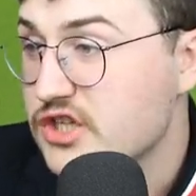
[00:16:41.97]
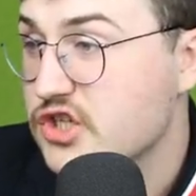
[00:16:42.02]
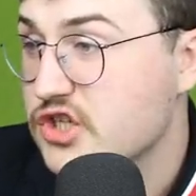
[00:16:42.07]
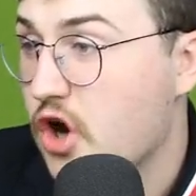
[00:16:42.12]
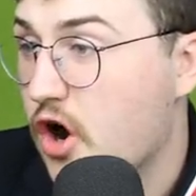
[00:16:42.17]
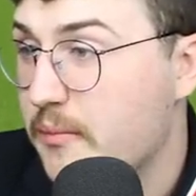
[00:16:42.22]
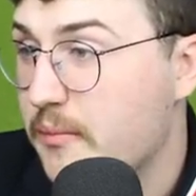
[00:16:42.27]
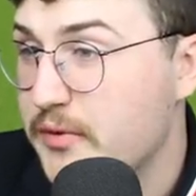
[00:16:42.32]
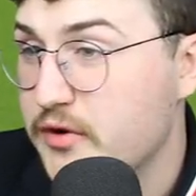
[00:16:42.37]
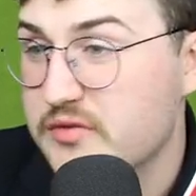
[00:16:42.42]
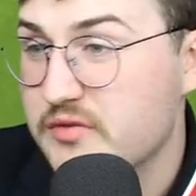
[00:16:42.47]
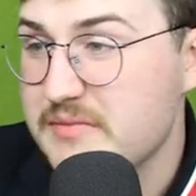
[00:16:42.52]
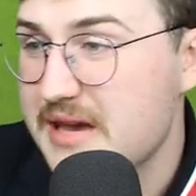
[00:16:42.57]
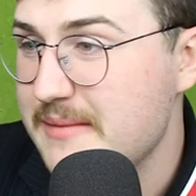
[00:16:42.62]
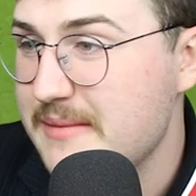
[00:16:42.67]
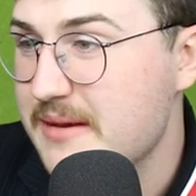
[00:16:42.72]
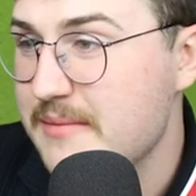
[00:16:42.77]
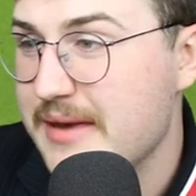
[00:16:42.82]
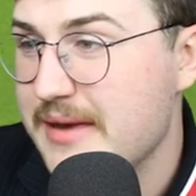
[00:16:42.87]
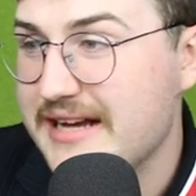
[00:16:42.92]
Scott Booth
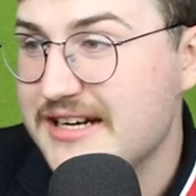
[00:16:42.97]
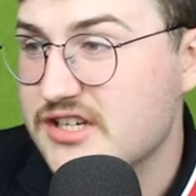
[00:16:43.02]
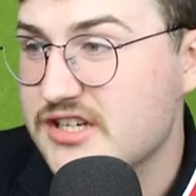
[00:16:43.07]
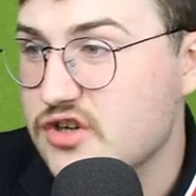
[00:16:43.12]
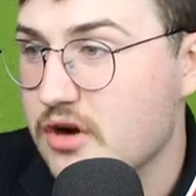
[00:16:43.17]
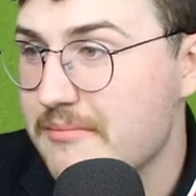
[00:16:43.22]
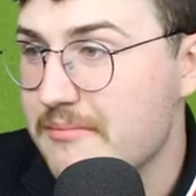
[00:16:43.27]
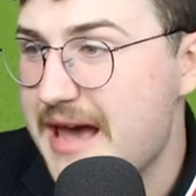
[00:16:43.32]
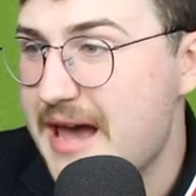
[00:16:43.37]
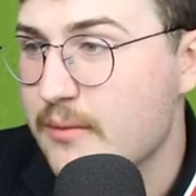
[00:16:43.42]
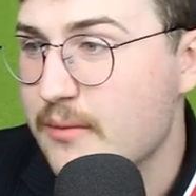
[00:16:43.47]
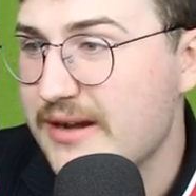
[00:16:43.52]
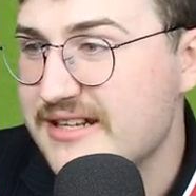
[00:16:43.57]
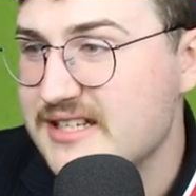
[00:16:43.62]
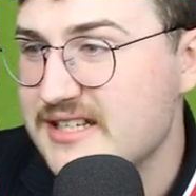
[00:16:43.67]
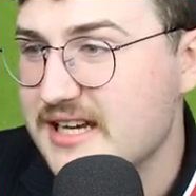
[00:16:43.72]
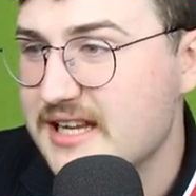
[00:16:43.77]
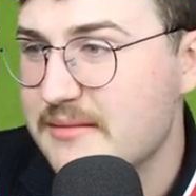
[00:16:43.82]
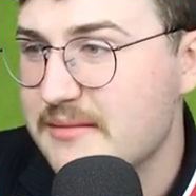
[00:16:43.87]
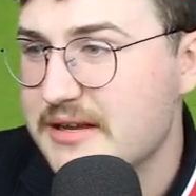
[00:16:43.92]
maybe in behind. He's got men
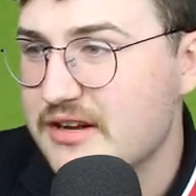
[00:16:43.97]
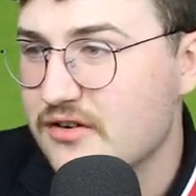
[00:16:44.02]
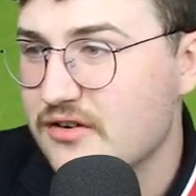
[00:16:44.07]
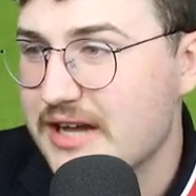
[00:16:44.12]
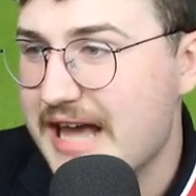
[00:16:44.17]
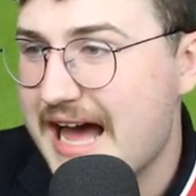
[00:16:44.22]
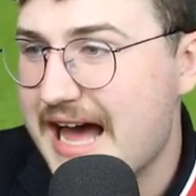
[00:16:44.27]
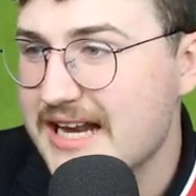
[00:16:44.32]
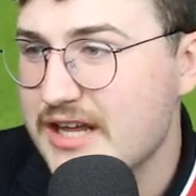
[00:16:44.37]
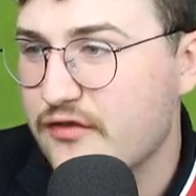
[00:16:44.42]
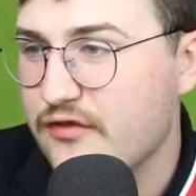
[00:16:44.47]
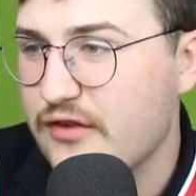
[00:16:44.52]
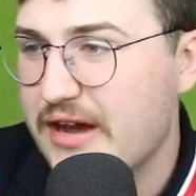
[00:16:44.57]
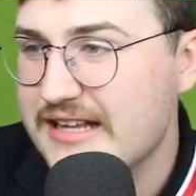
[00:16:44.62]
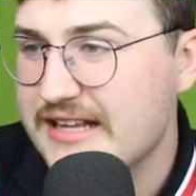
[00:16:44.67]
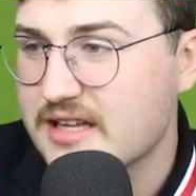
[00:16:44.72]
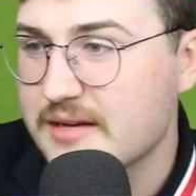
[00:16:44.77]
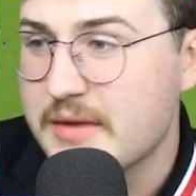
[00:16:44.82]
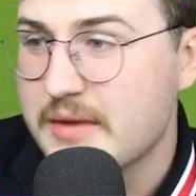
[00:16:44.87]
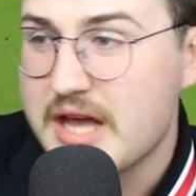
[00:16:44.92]
waiting in the middle. Can he
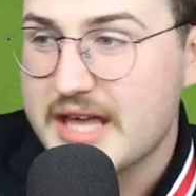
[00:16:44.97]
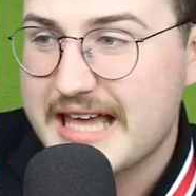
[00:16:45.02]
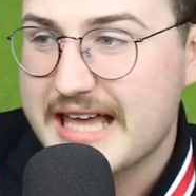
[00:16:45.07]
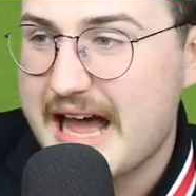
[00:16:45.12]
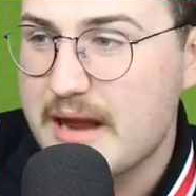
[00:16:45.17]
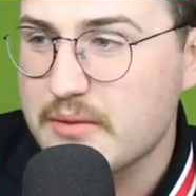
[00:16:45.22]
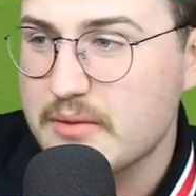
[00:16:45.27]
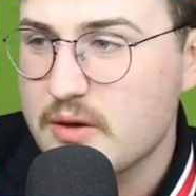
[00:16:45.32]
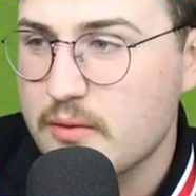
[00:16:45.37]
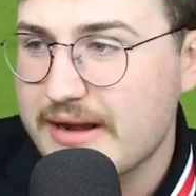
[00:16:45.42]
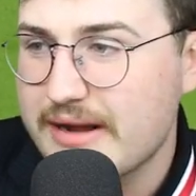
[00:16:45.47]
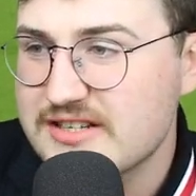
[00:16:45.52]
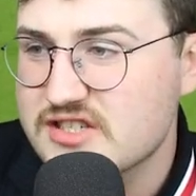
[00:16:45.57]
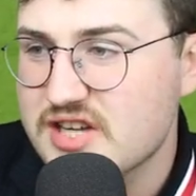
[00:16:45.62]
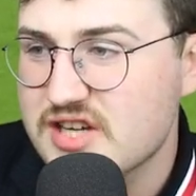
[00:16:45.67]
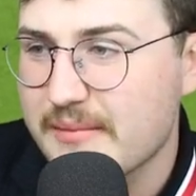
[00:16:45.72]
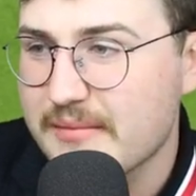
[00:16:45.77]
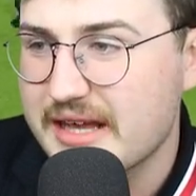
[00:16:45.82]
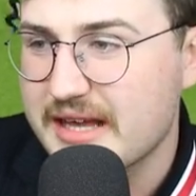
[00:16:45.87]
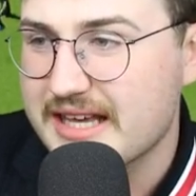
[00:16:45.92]
find them? Can we win
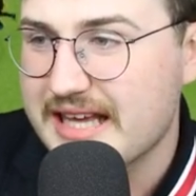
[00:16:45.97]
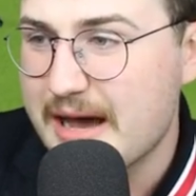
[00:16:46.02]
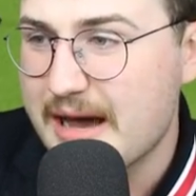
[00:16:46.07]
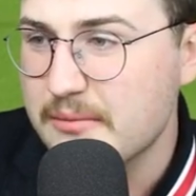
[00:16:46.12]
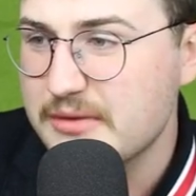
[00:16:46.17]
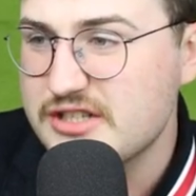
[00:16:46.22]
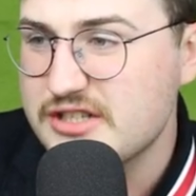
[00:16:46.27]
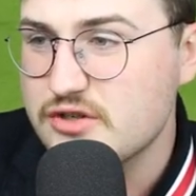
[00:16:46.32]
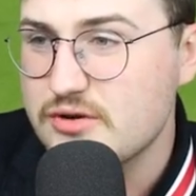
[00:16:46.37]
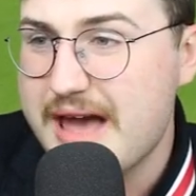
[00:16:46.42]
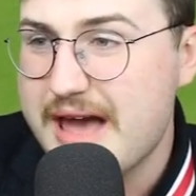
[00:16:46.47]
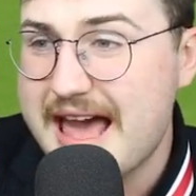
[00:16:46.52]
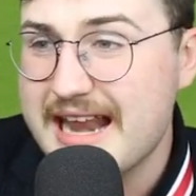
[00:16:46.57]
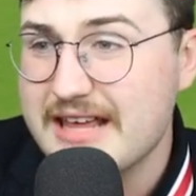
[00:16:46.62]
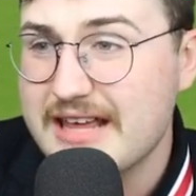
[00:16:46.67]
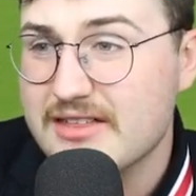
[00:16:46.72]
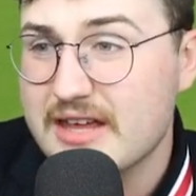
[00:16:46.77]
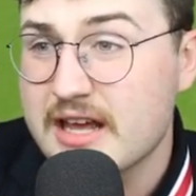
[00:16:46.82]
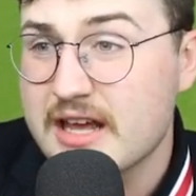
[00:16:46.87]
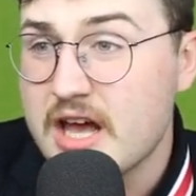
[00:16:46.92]
something? Can we do
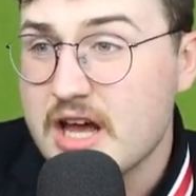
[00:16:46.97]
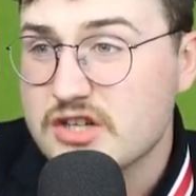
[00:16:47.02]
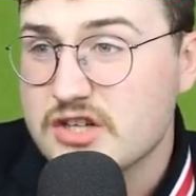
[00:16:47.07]
anything?